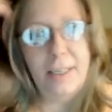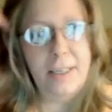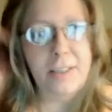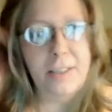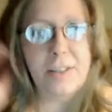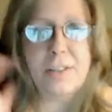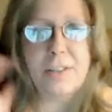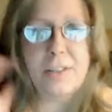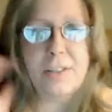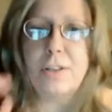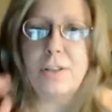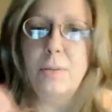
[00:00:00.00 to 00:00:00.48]

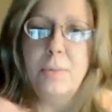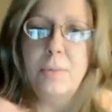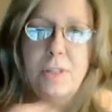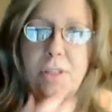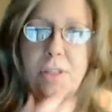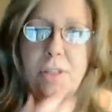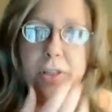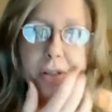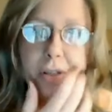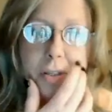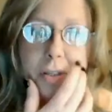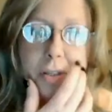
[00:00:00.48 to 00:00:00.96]
it's so
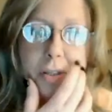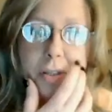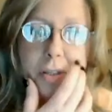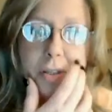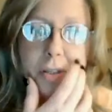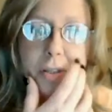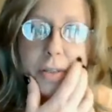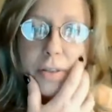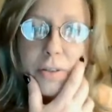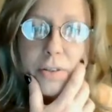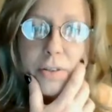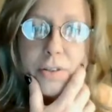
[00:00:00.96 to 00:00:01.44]
much
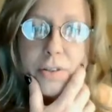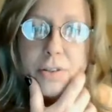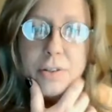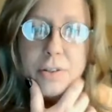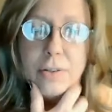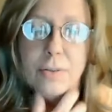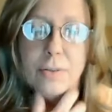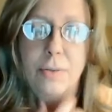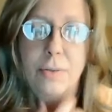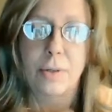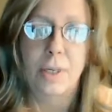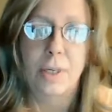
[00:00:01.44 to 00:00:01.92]
easier
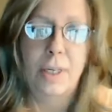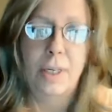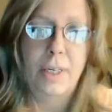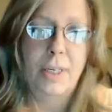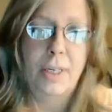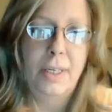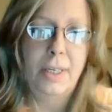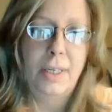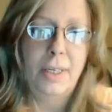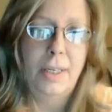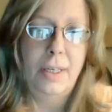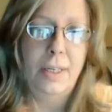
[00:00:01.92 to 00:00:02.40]
to
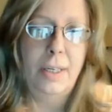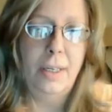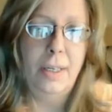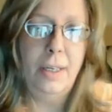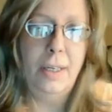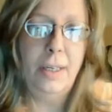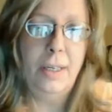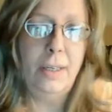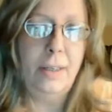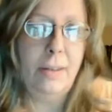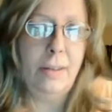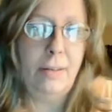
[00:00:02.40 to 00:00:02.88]

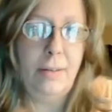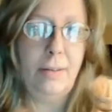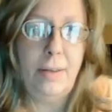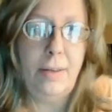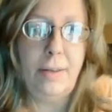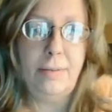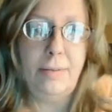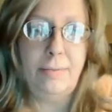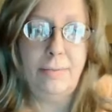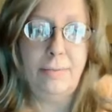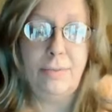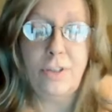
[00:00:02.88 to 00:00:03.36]

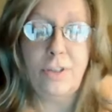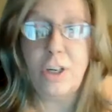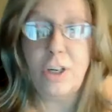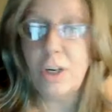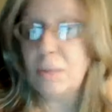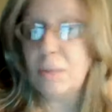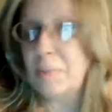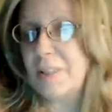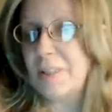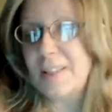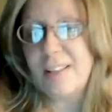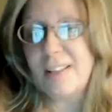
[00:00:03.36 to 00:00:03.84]
talk
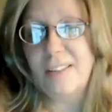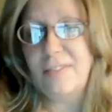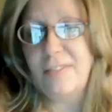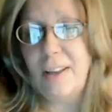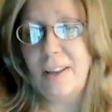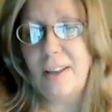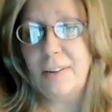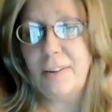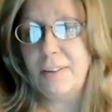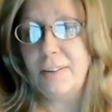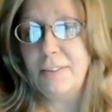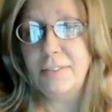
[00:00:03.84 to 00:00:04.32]
myself
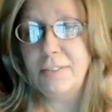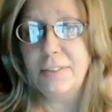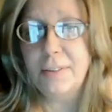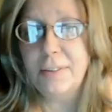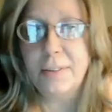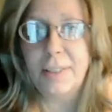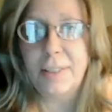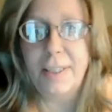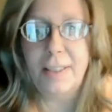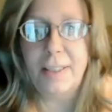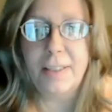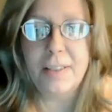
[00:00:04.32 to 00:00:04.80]
out of,
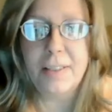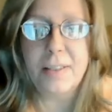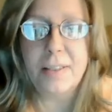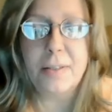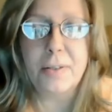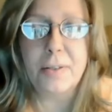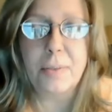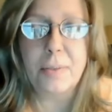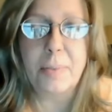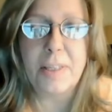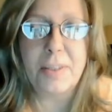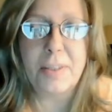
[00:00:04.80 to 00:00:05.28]
I guess
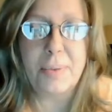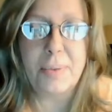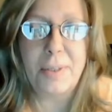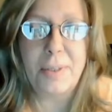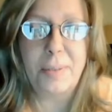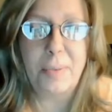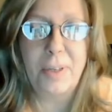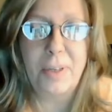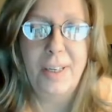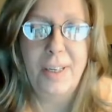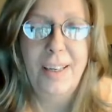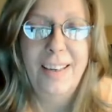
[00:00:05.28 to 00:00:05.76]
is the best way to
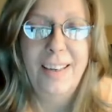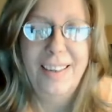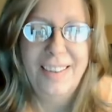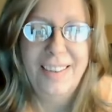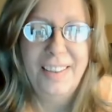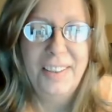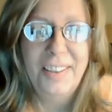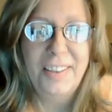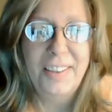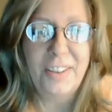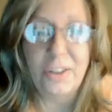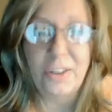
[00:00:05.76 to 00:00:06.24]
put it,
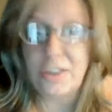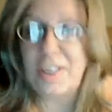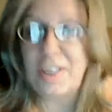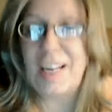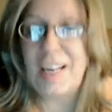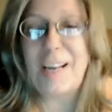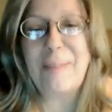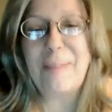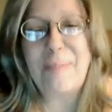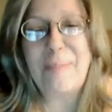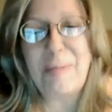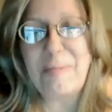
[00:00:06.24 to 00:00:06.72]
or
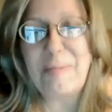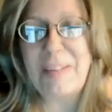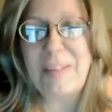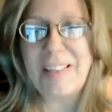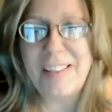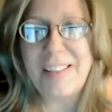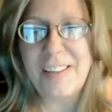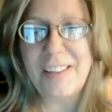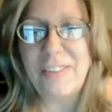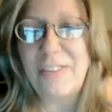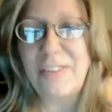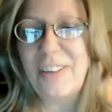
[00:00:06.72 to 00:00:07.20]
tap
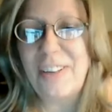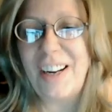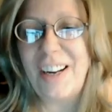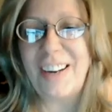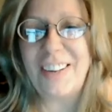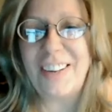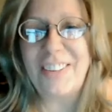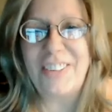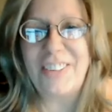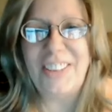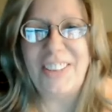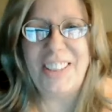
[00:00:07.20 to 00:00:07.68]
myself
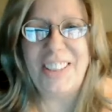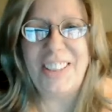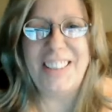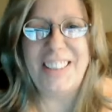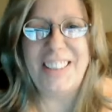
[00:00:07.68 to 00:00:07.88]
out of it.